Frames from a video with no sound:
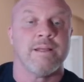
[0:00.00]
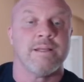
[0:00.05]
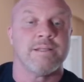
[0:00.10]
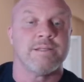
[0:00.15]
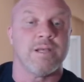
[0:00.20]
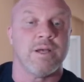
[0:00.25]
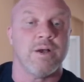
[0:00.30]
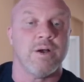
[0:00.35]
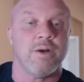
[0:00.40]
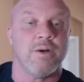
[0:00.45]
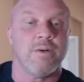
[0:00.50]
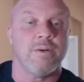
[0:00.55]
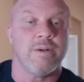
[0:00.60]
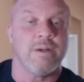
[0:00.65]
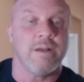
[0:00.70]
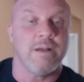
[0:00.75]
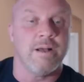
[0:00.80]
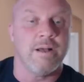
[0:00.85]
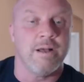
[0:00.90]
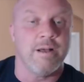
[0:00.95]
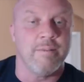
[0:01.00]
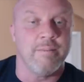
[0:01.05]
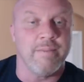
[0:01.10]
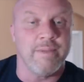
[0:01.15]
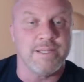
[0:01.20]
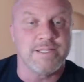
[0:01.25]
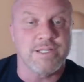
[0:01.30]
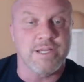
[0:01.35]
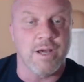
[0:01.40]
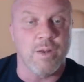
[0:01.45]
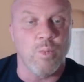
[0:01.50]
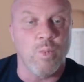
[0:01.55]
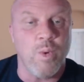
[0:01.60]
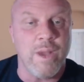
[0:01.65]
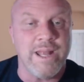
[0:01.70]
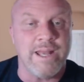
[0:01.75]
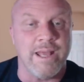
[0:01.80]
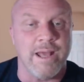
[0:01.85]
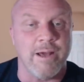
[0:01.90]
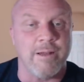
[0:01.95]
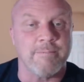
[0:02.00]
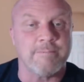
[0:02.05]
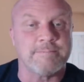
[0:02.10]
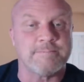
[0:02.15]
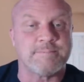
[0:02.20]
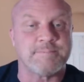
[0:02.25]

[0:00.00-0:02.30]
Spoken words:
So it's gone way down.